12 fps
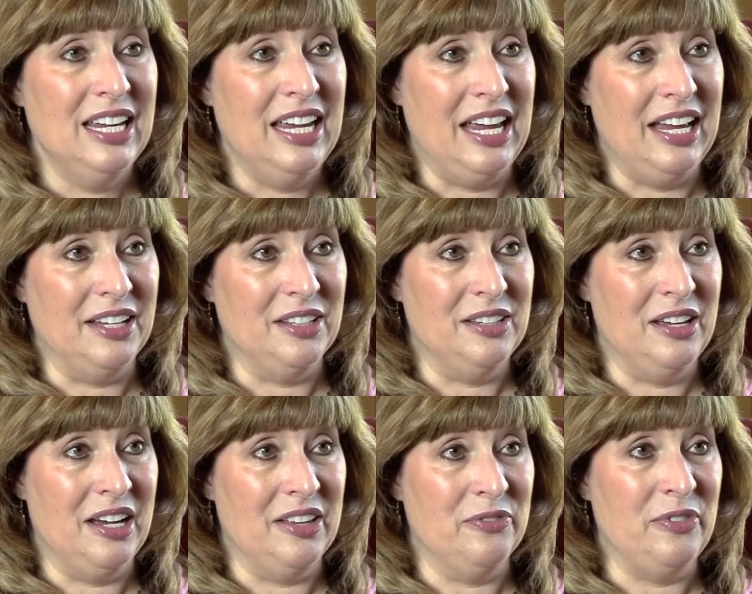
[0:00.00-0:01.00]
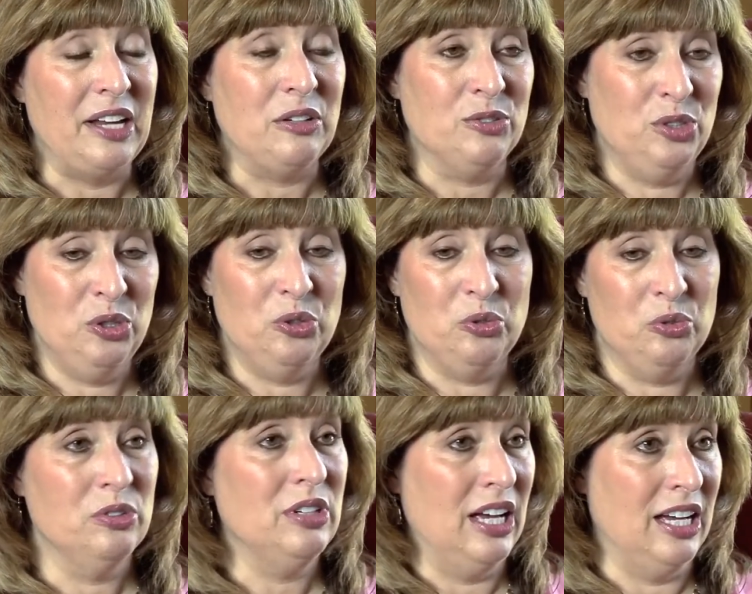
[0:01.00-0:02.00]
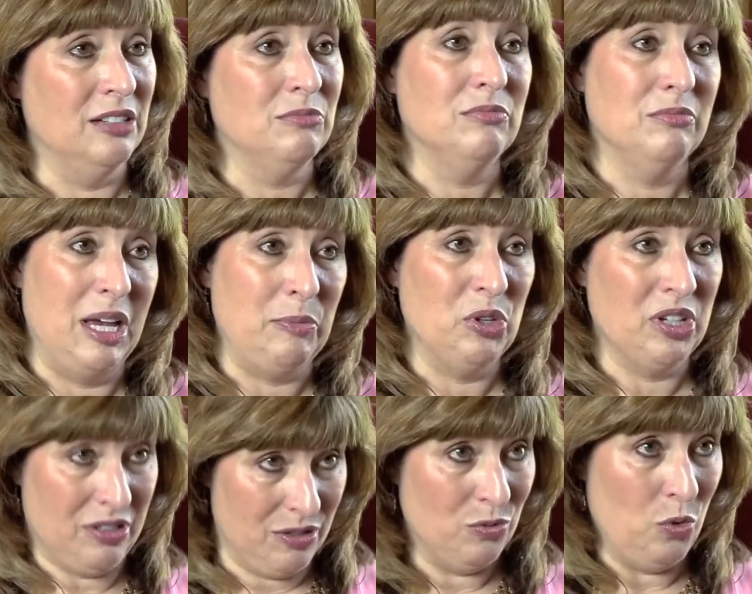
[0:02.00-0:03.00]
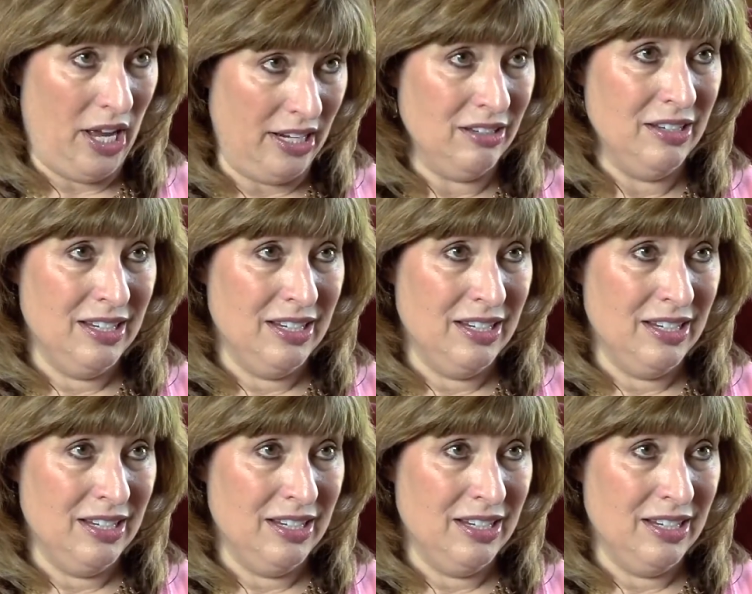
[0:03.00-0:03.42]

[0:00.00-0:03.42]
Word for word: And uh, the final two, um, my book won,